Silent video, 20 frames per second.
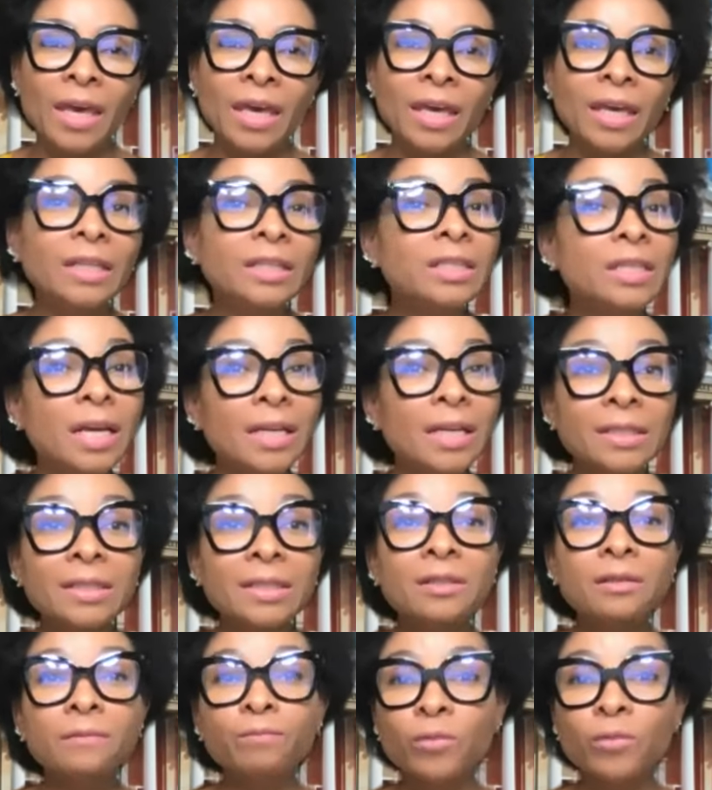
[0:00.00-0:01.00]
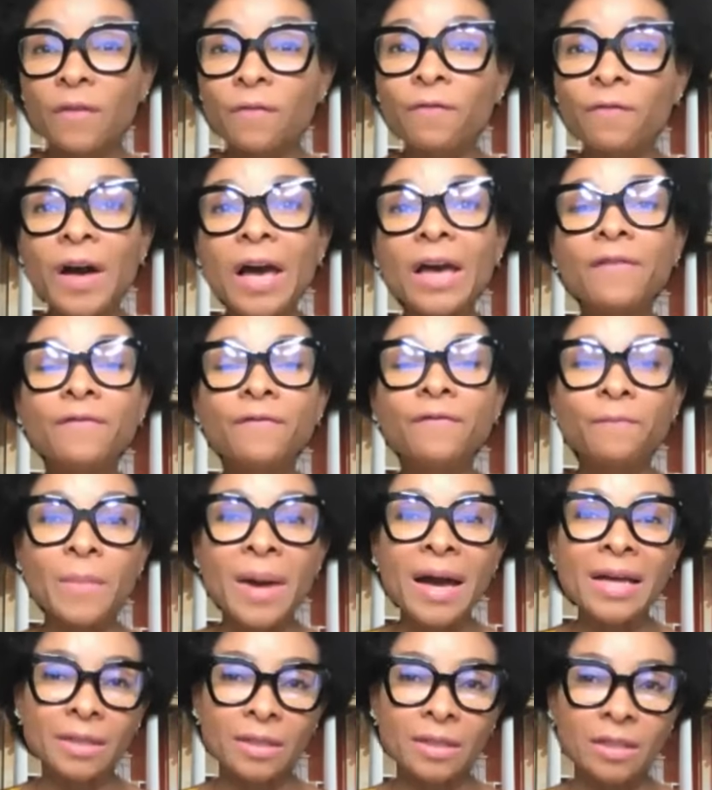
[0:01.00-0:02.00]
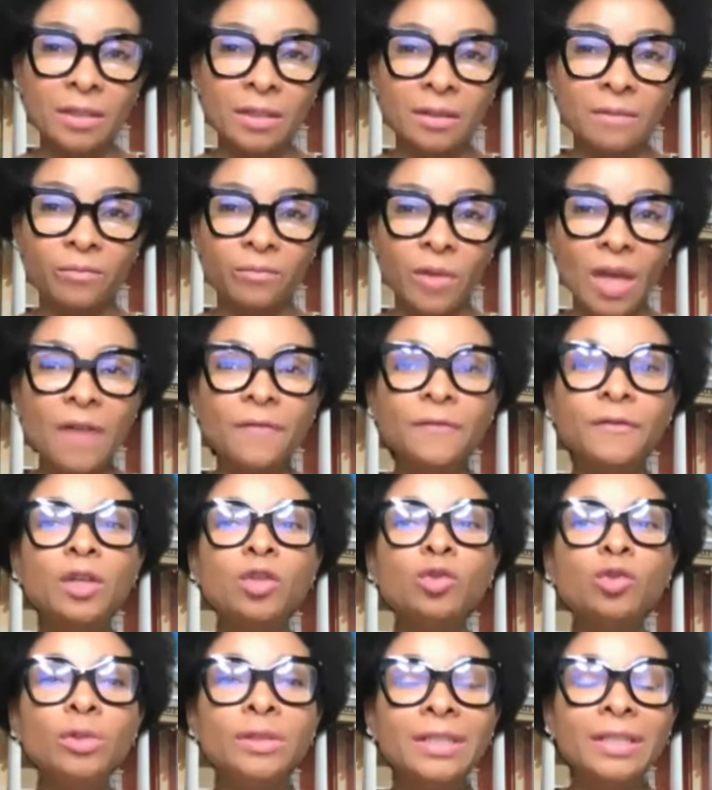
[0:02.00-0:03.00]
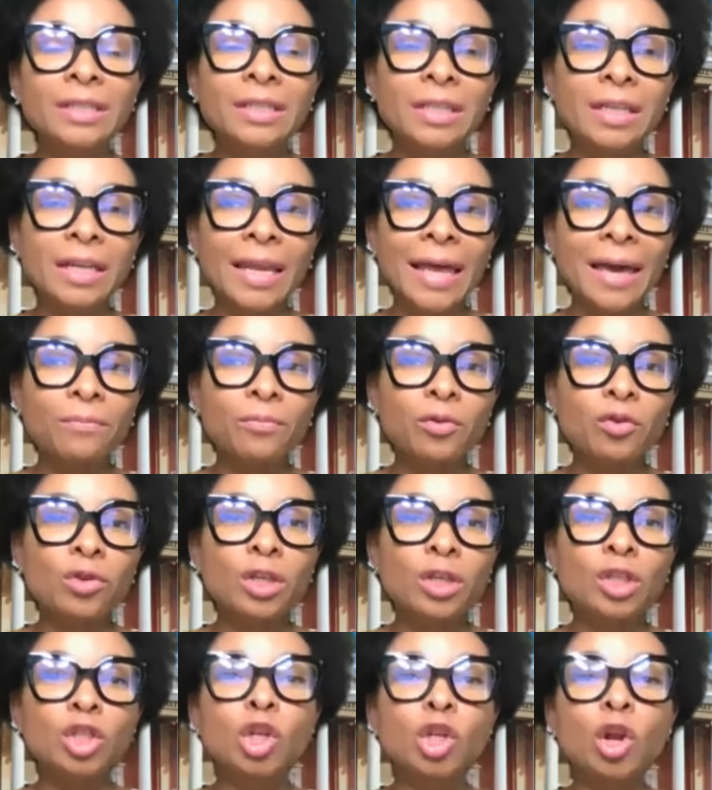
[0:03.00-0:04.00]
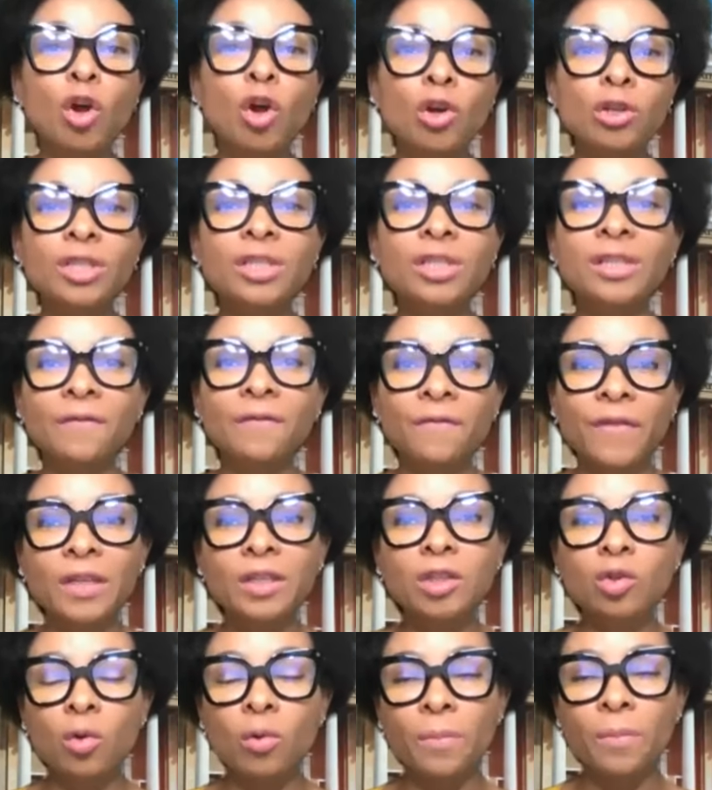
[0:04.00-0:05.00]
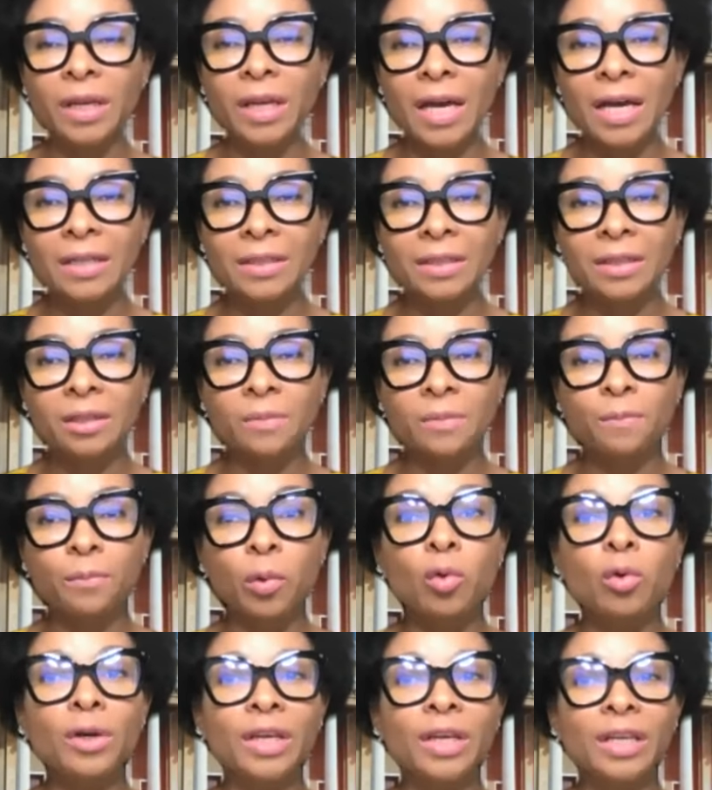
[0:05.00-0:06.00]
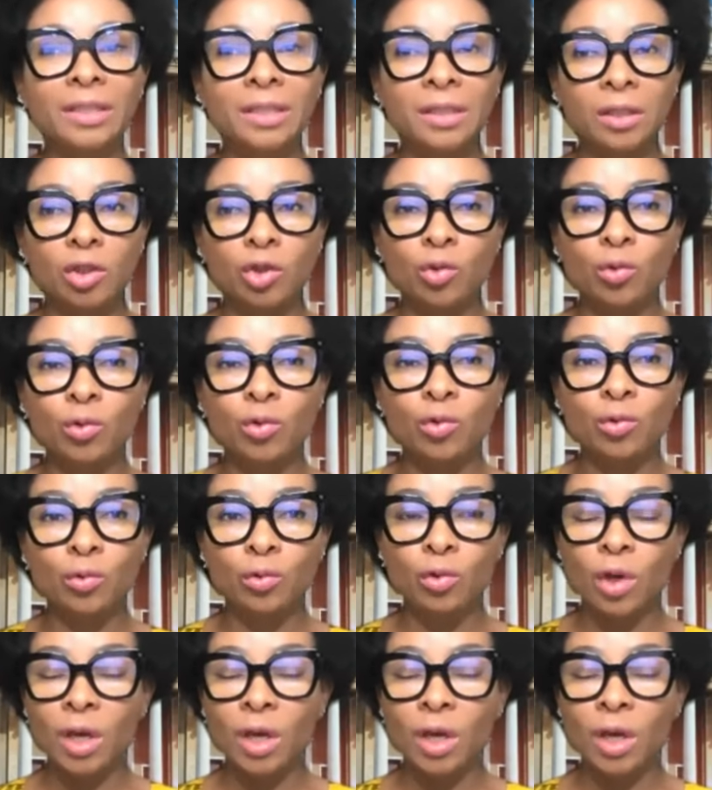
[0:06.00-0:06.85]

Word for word: In just the five months after UCT Libraries launched the first open access book in Sesotho